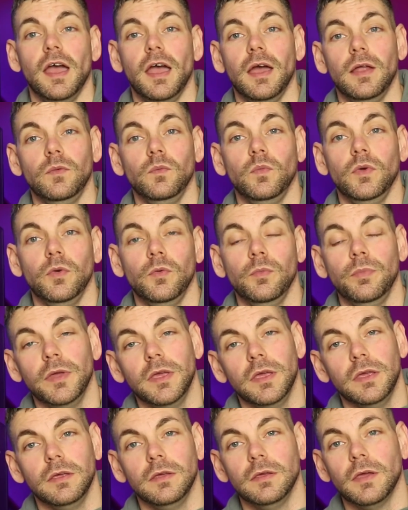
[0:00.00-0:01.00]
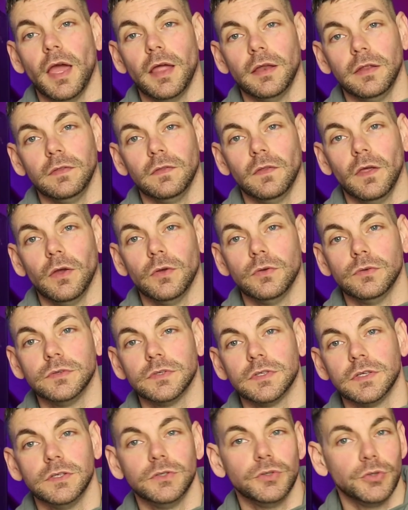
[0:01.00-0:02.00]
and we'll be adding
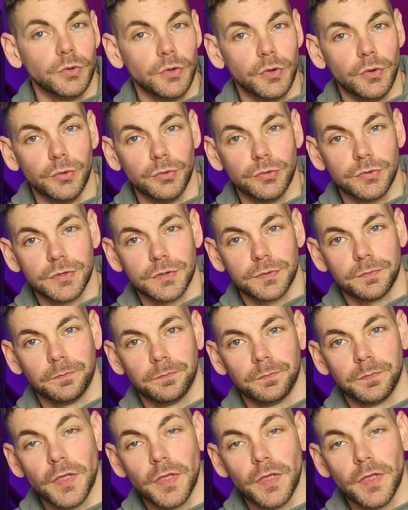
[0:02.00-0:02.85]
those in due course.